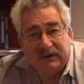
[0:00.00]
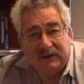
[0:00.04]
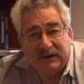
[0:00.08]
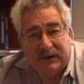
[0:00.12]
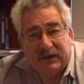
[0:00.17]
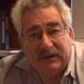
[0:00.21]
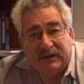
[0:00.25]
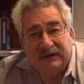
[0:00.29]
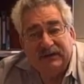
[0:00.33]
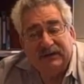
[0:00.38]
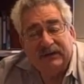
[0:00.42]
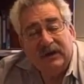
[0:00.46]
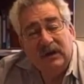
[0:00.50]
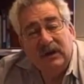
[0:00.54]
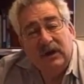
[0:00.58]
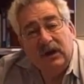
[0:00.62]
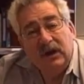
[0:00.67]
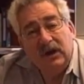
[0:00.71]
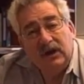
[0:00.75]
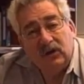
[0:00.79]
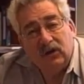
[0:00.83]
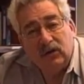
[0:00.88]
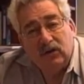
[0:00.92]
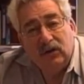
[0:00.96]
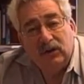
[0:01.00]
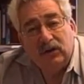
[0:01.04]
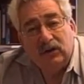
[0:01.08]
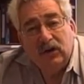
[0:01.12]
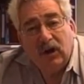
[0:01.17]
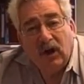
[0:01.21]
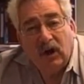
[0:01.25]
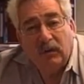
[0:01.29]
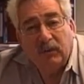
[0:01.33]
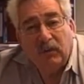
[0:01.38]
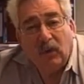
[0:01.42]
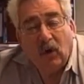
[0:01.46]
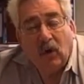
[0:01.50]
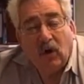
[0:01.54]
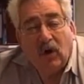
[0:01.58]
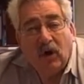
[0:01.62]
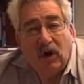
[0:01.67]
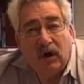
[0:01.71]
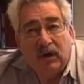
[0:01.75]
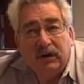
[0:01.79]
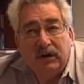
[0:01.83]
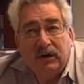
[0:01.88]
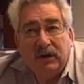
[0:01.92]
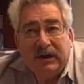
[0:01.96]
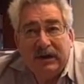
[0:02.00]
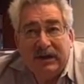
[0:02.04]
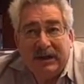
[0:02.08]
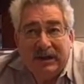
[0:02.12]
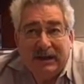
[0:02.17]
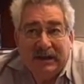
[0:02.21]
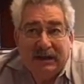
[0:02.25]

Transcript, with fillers: disease, could come on